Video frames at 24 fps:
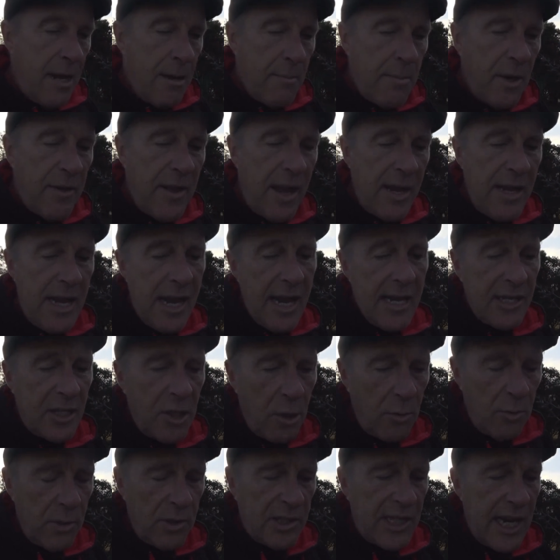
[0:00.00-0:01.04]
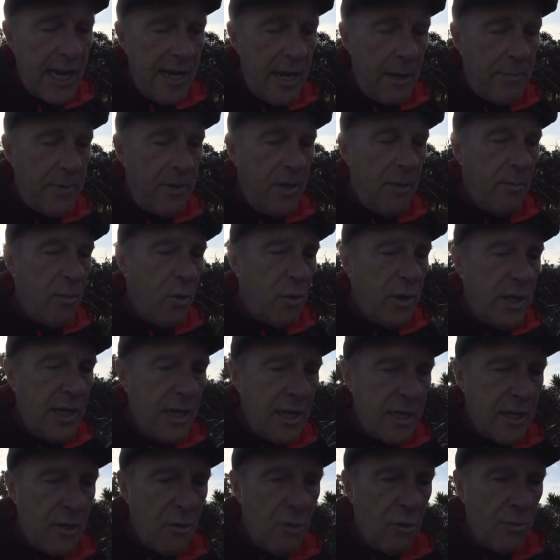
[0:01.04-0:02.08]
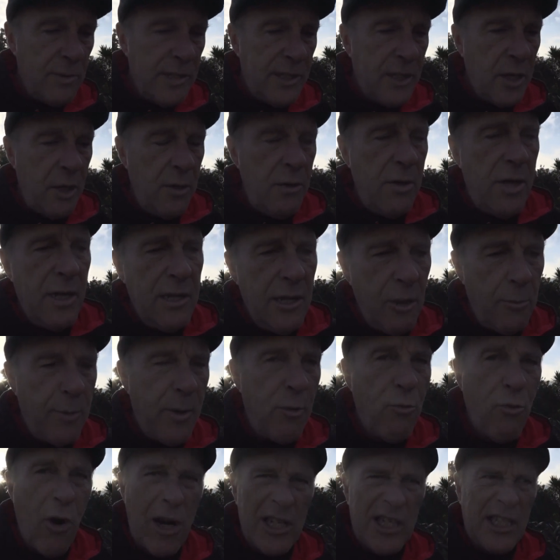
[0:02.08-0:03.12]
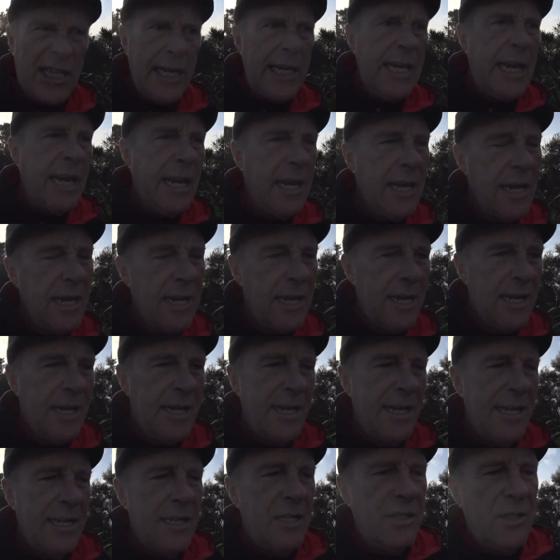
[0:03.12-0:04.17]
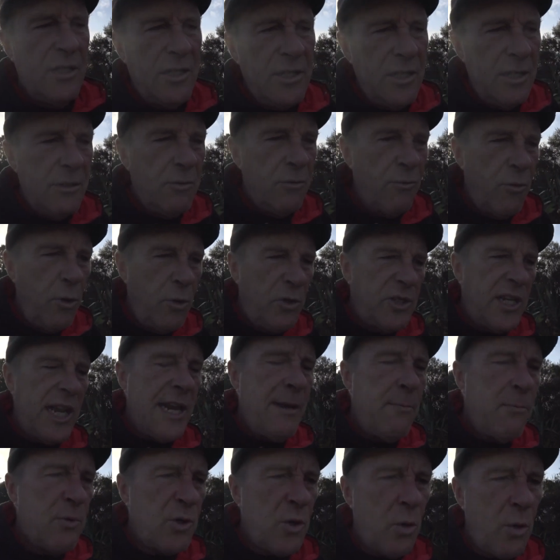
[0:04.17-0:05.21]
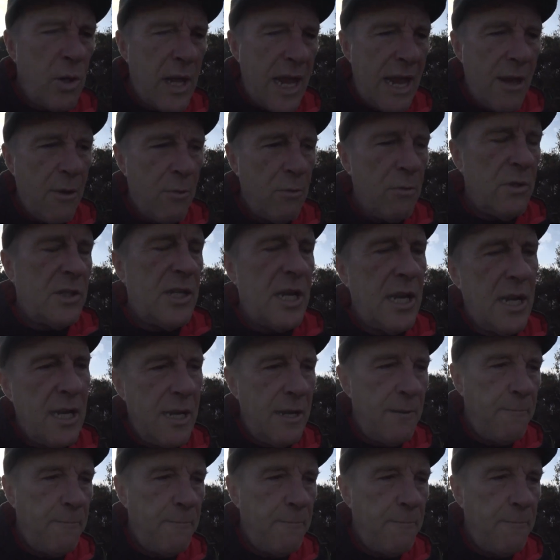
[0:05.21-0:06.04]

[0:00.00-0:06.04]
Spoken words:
But then, yeah, so we were setting up in the morning like I normally do. A little bit rusty. Routine was all out.